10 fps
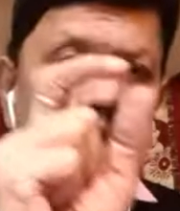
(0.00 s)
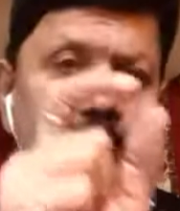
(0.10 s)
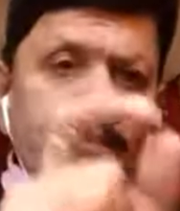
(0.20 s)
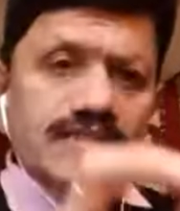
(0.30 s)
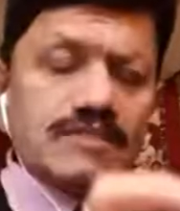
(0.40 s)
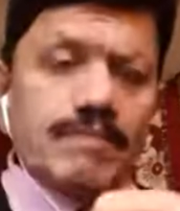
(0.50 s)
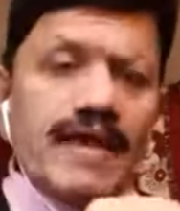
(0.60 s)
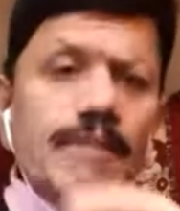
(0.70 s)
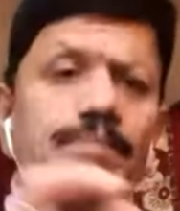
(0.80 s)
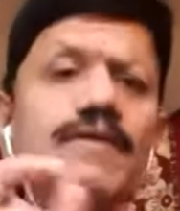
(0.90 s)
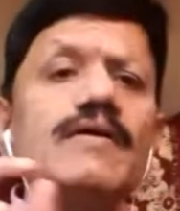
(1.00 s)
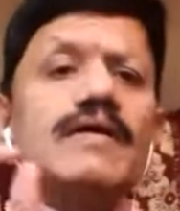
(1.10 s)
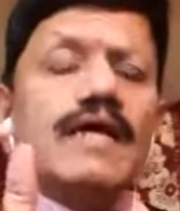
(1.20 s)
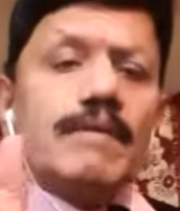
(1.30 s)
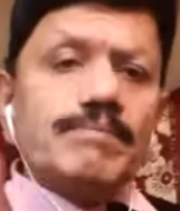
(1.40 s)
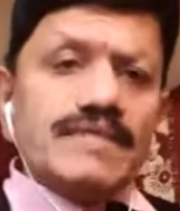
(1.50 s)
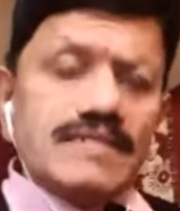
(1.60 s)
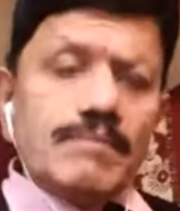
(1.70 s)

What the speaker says: Campus map, campus